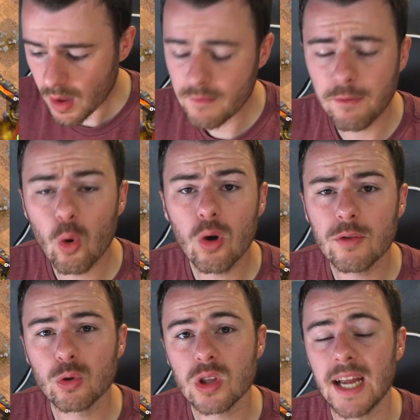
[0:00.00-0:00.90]
4 of
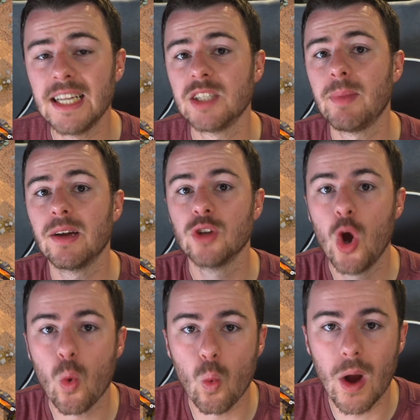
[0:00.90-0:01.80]
those lightning spells
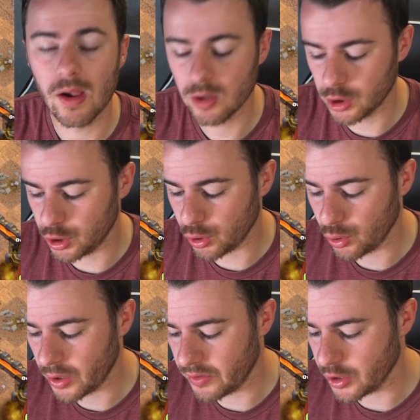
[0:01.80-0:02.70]
will
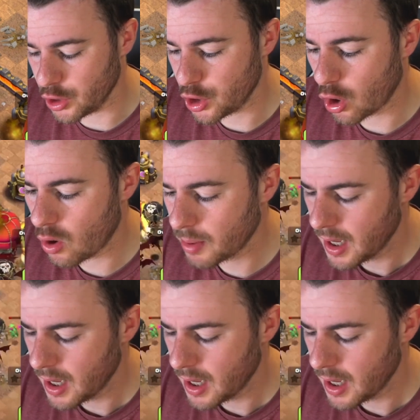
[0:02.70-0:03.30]
do the job,